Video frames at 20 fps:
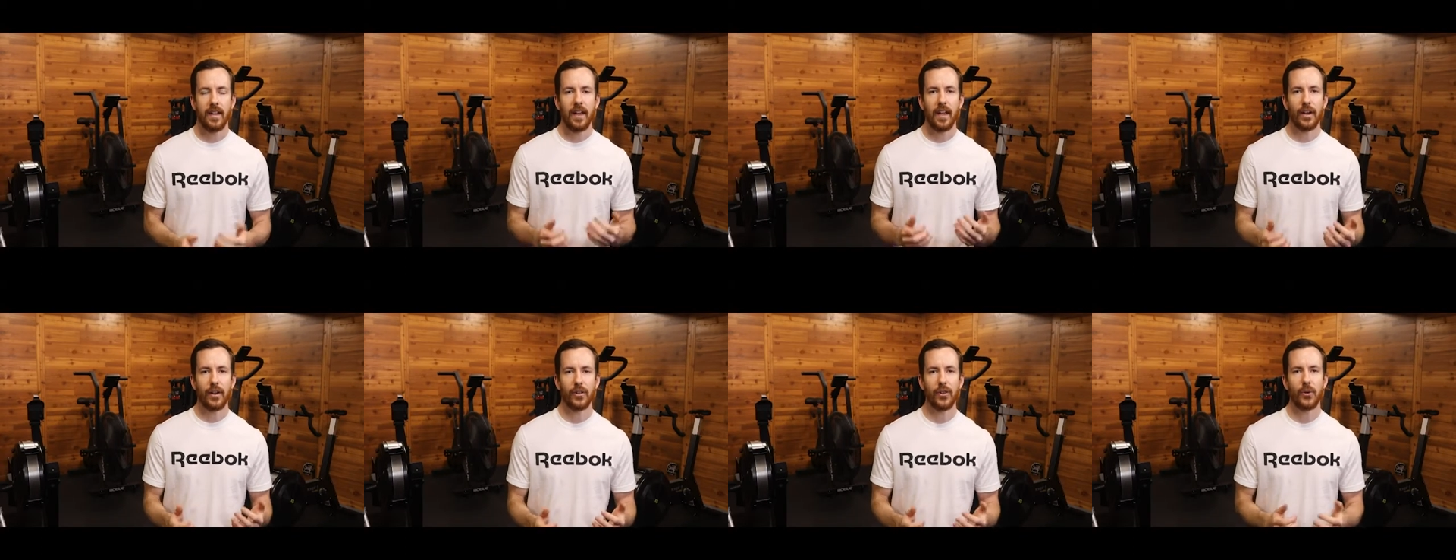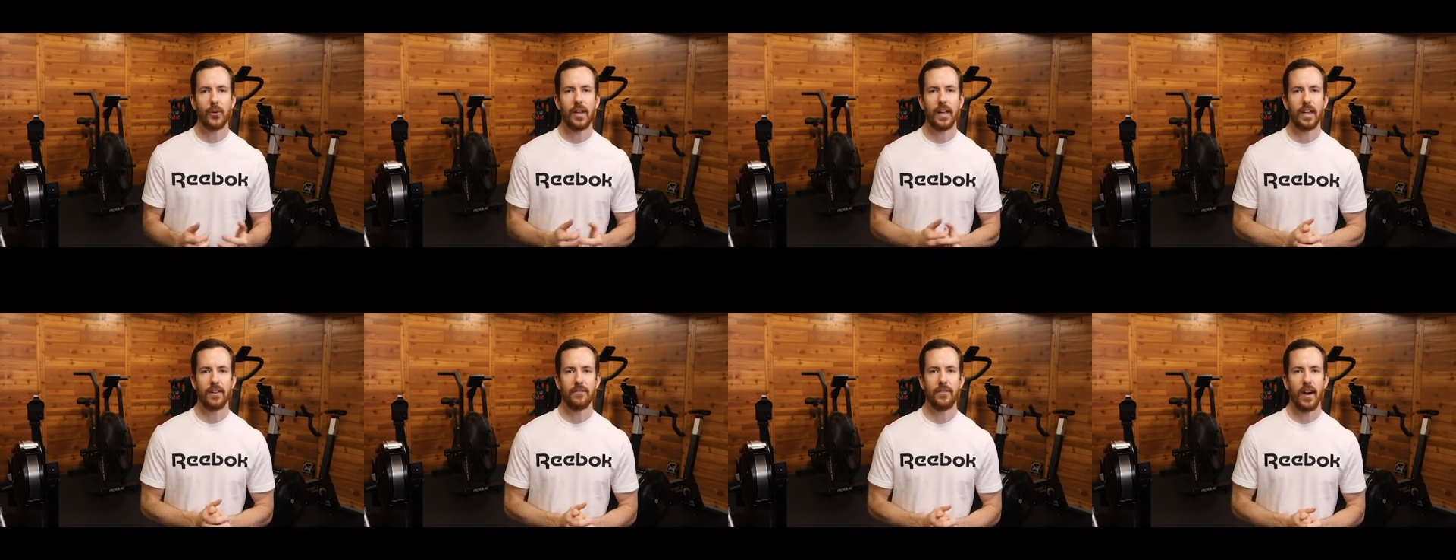
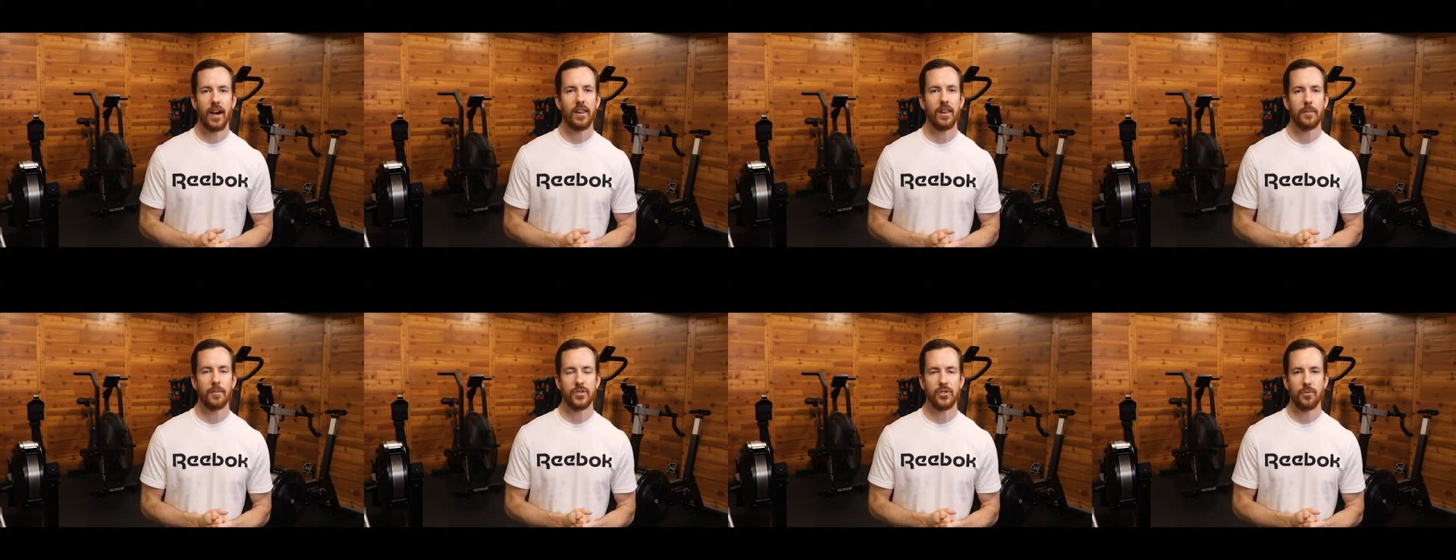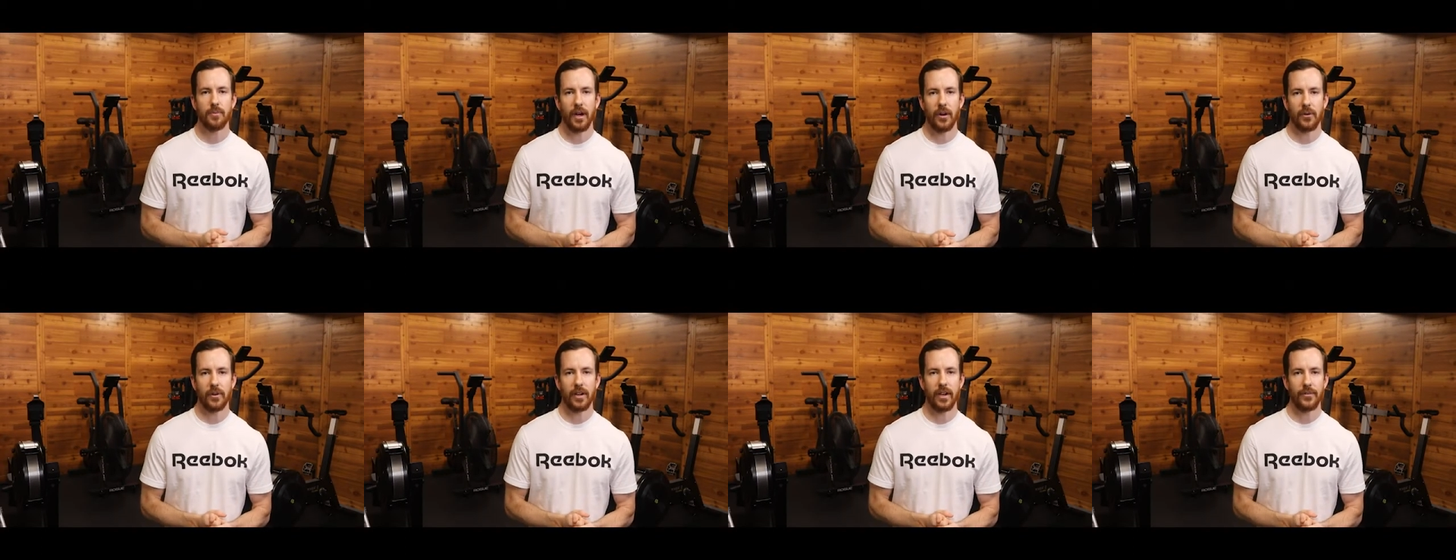including inviting them to
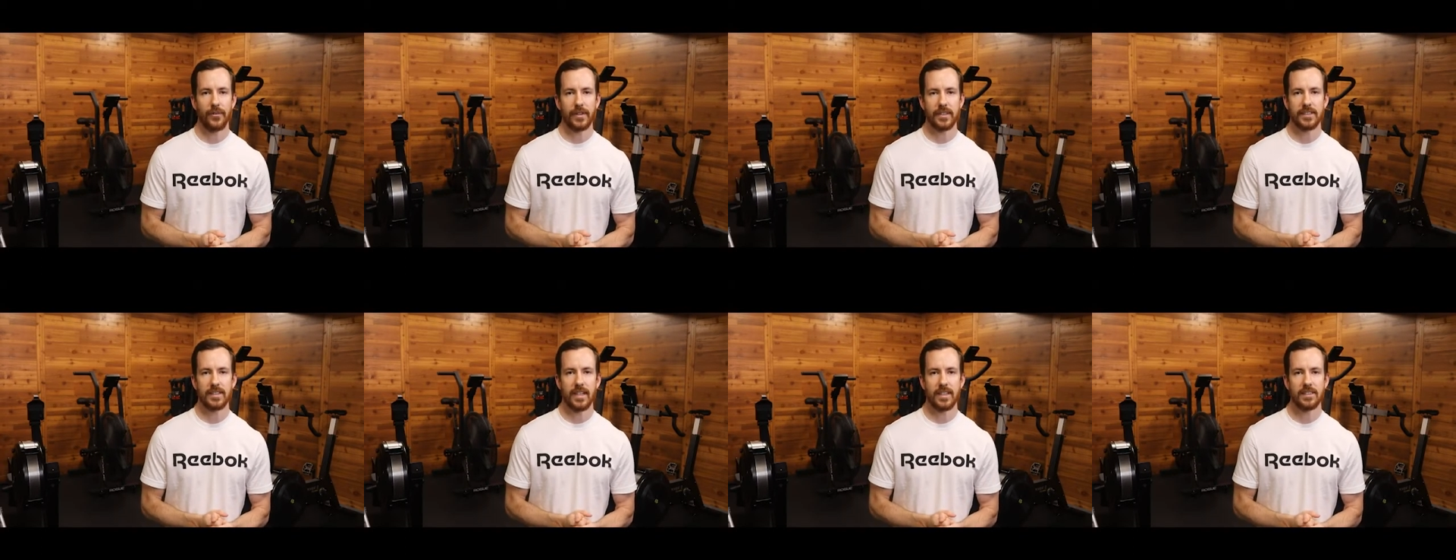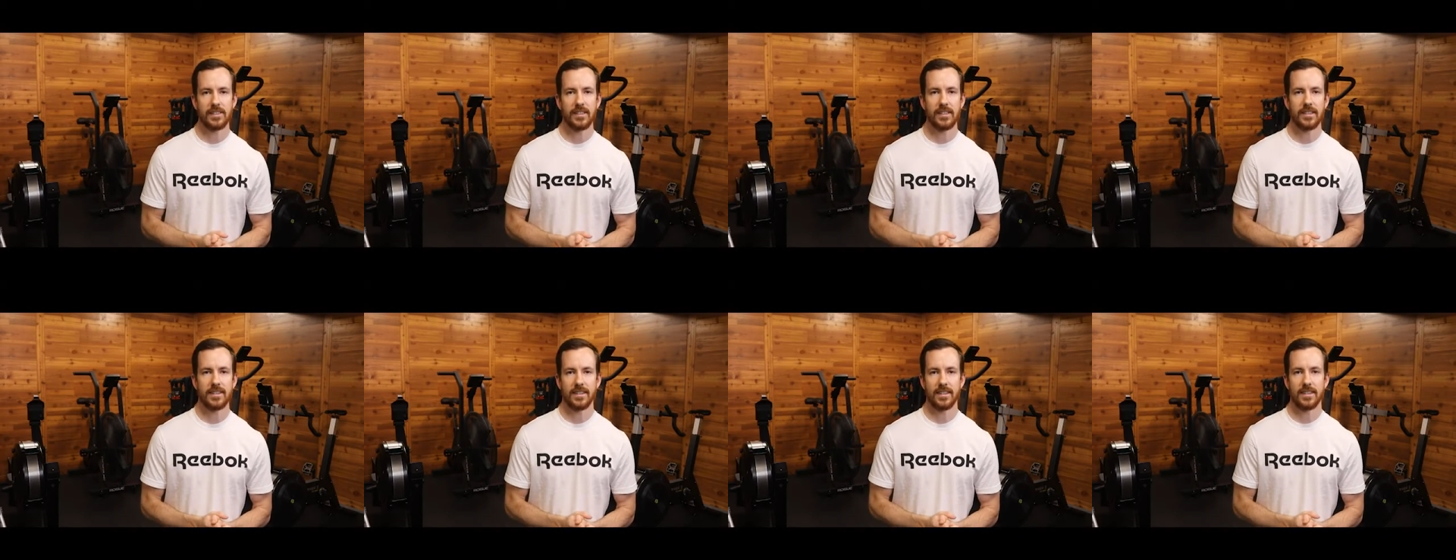my recovery
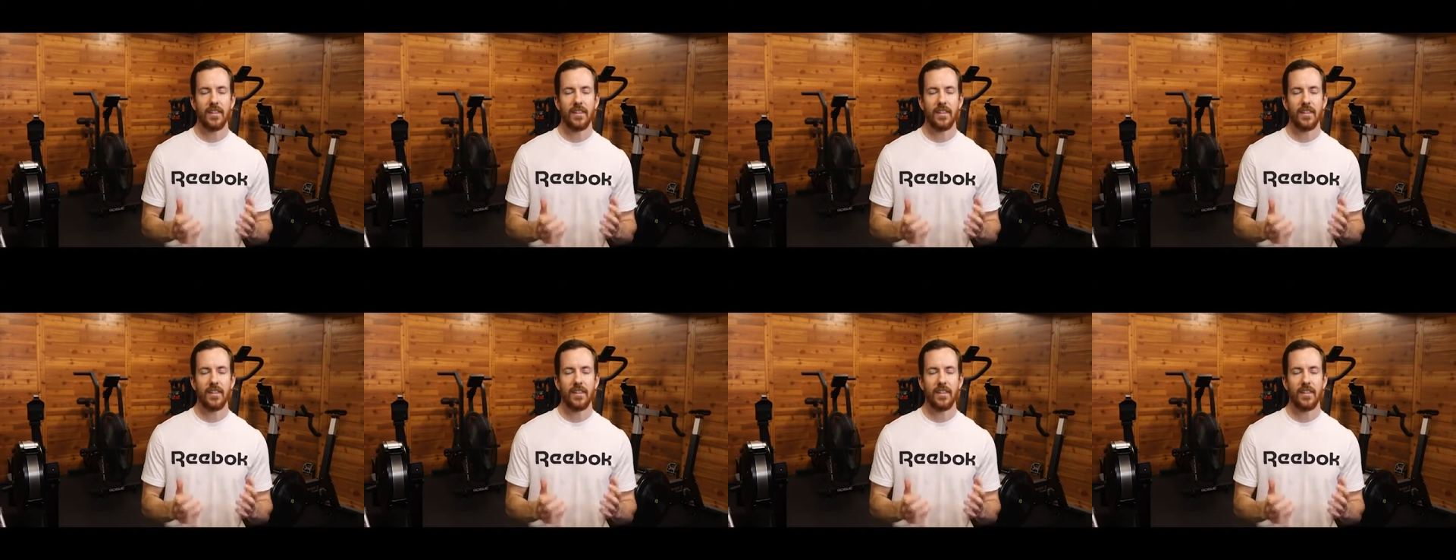sessions.